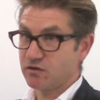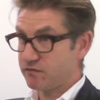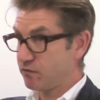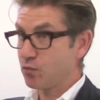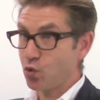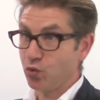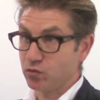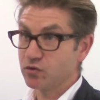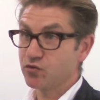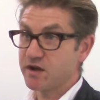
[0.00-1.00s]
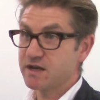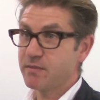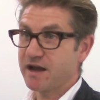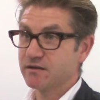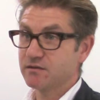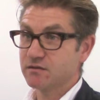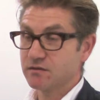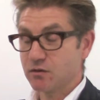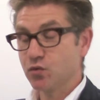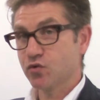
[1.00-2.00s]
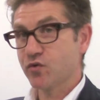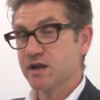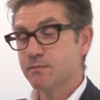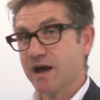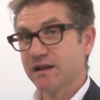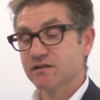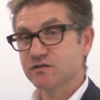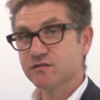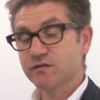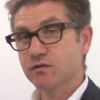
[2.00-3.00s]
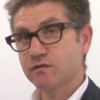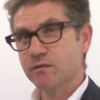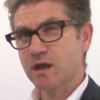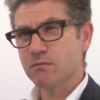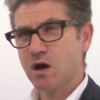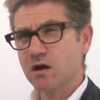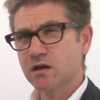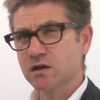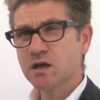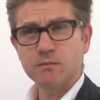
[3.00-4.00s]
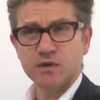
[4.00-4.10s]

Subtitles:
from all grade bands from that marker.